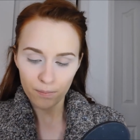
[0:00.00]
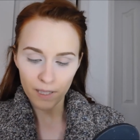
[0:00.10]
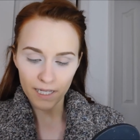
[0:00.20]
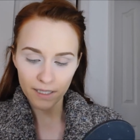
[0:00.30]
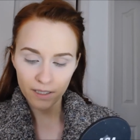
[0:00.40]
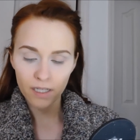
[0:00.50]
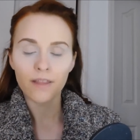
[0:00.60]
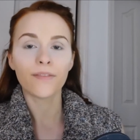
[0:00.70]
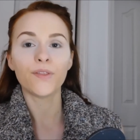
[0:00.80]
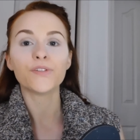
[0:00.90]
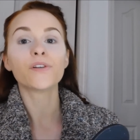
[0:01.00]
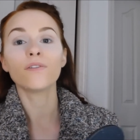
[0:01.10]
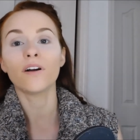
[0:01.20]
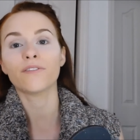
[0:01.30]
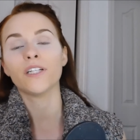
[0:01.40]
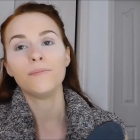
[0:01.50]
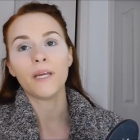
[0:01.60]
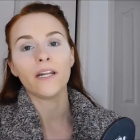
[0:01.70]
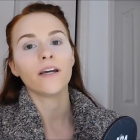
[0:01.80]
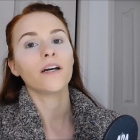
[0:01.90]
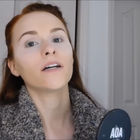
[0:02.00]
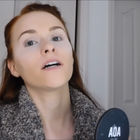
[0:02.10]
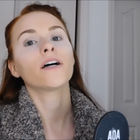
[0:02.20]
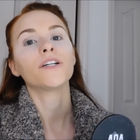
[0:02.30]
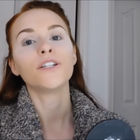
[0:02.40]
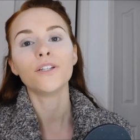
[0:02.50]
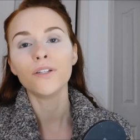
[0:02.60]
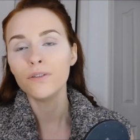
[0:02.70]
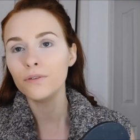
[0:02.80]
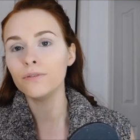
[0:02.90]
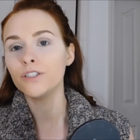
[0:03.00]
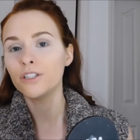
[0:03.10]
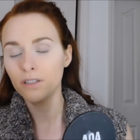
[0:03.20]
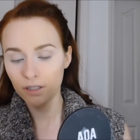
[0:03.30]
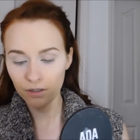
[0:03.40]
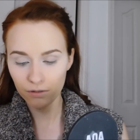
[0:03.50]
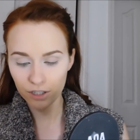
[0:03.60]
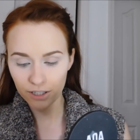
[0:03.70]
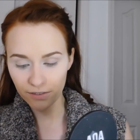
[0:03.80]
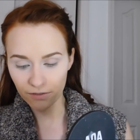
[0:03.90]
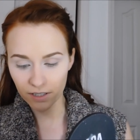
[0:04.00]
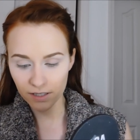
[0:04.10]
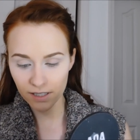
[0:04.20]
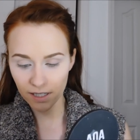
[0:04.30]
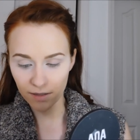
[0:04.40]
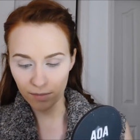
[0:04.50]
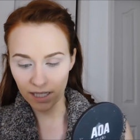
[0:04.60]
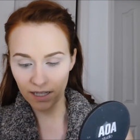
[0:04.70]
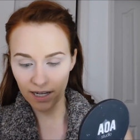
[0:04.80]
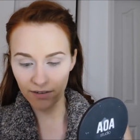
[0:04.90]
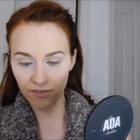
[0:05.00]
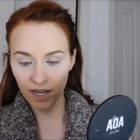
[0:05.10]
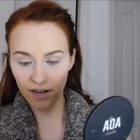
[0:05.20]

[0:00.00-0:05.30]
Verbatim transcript: But the Zoloft has made a huge, huge difference in my life.